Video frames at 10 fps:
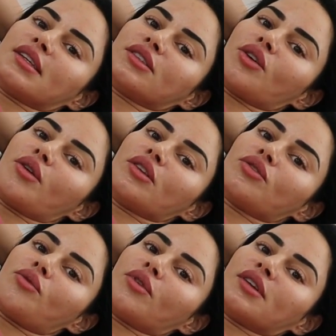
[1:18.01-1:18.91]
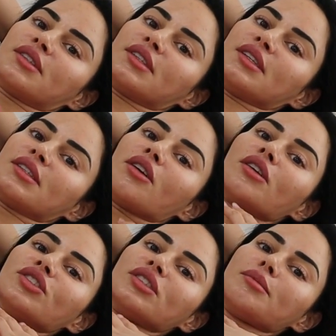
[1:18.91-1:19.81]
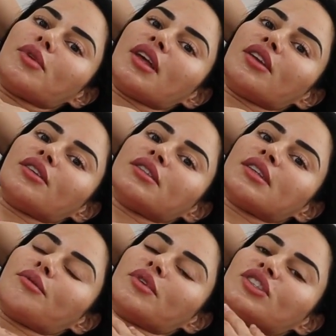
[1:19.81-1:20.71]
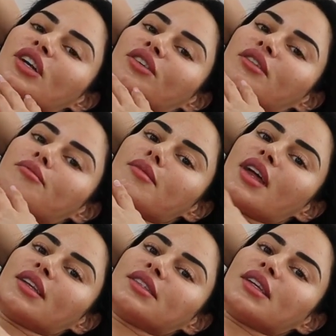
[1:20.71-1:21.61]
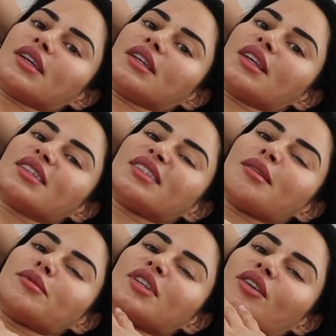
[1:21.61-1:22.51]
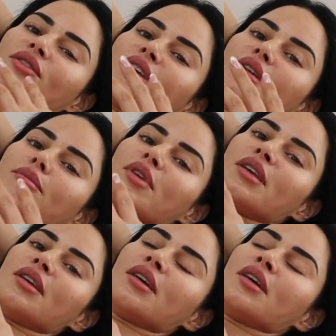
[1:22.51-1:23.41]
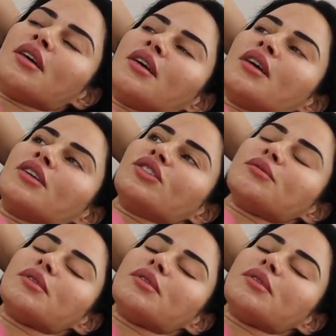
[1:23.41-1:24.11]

is going towards these collagen stimulators and regenerative medicine, stem cell therapy, just